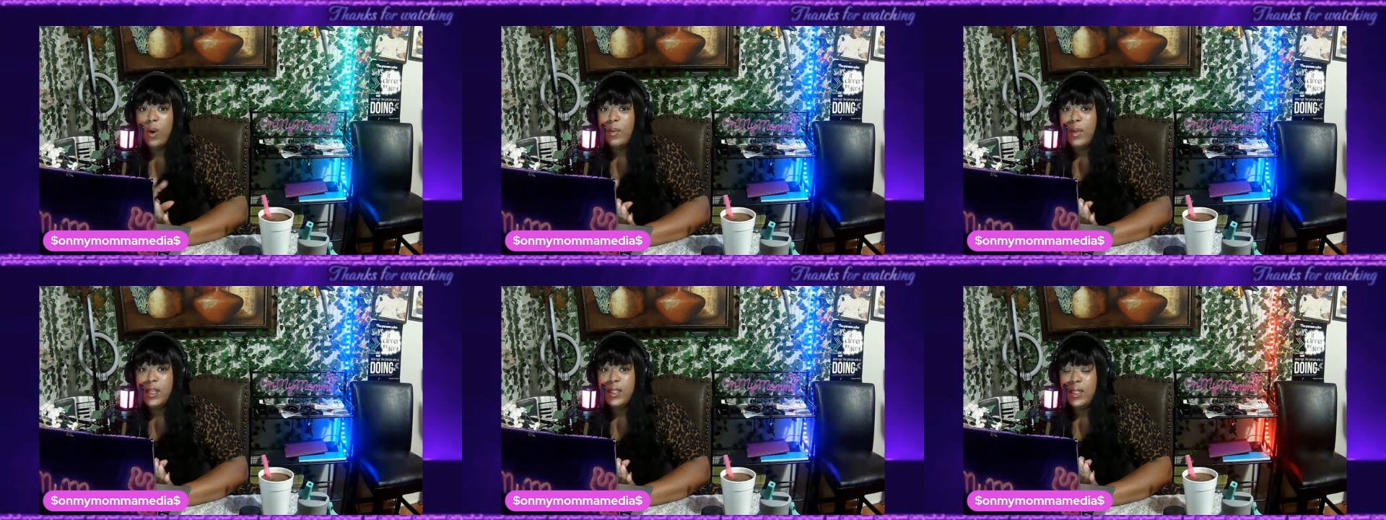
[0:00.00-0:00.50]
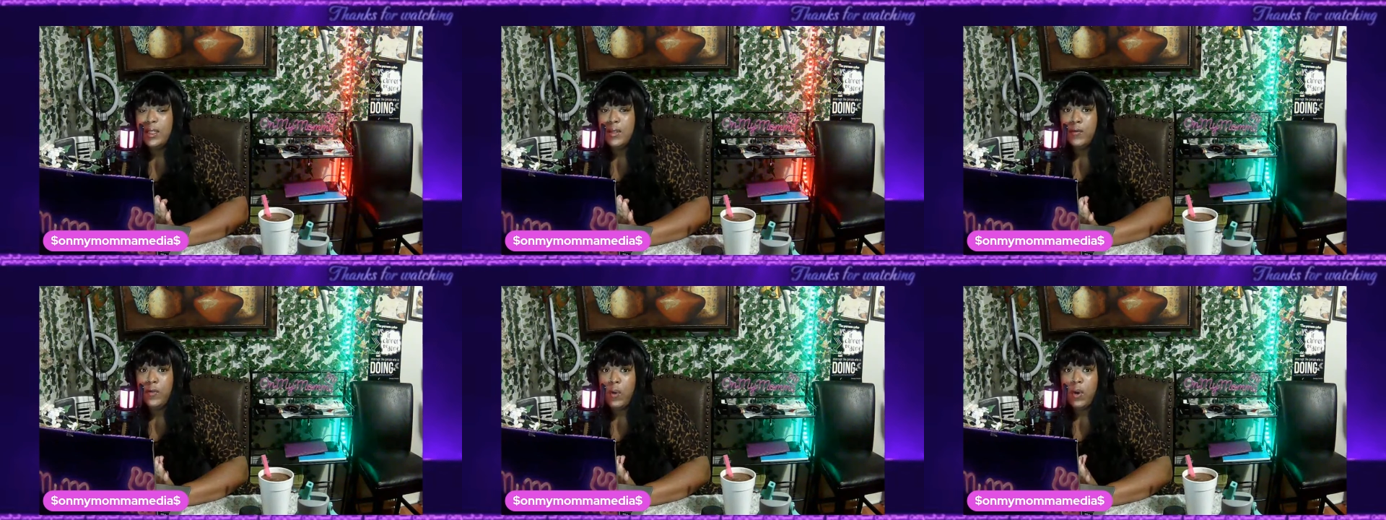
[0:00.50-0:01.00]
It won't be a
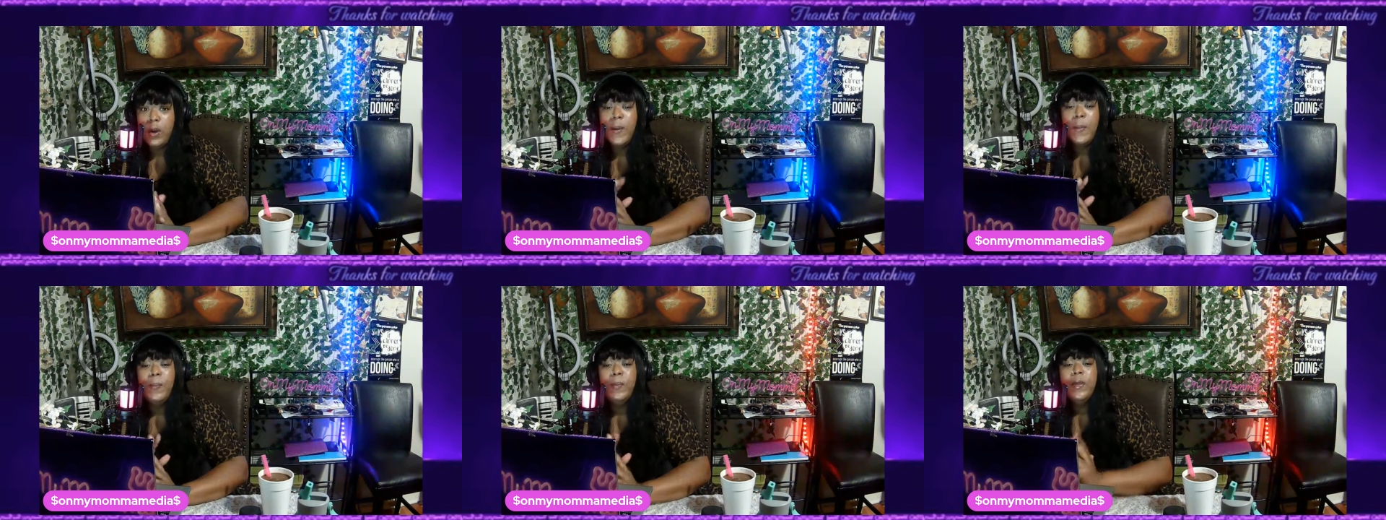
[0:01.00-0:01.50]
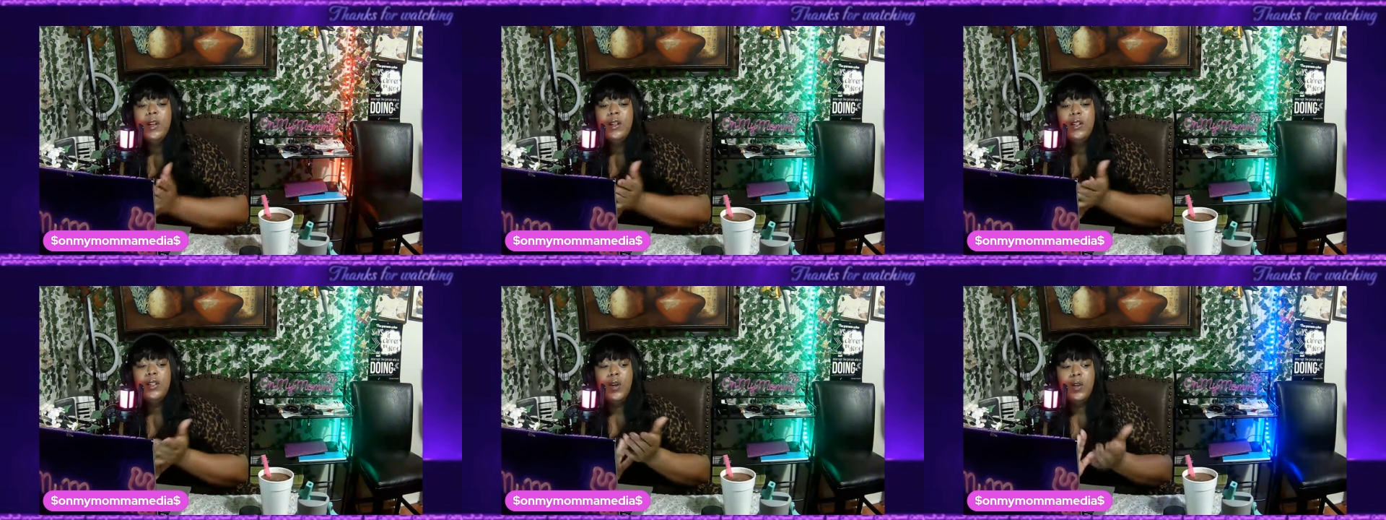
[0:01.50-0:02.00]
season 4.
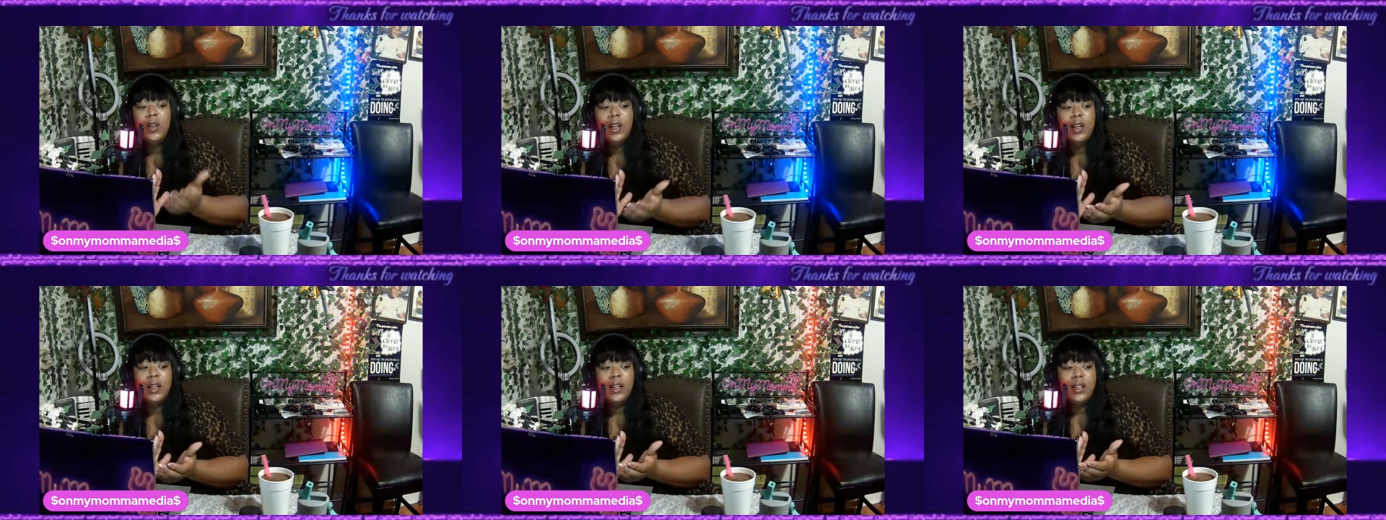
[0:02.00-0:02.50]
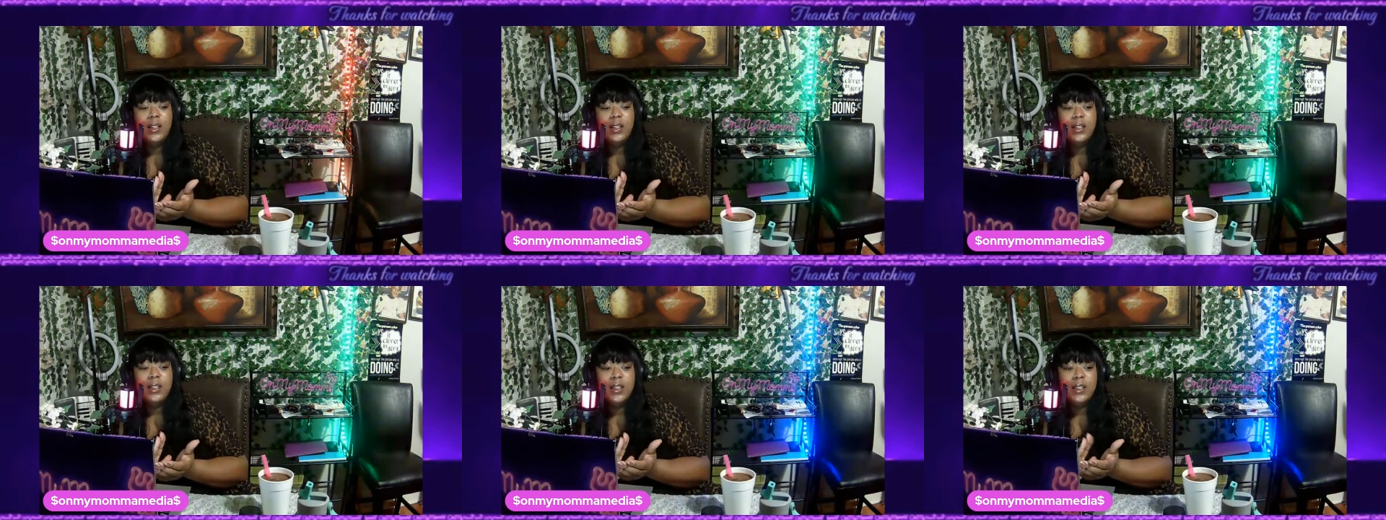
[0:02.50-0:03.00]
So
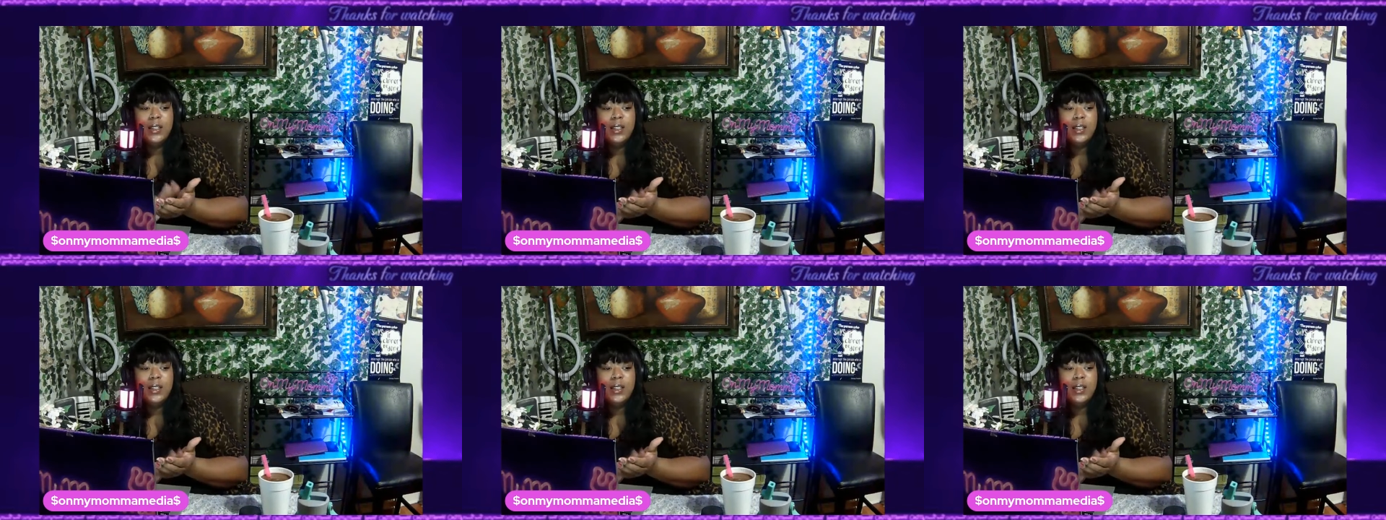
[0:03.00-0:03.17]
the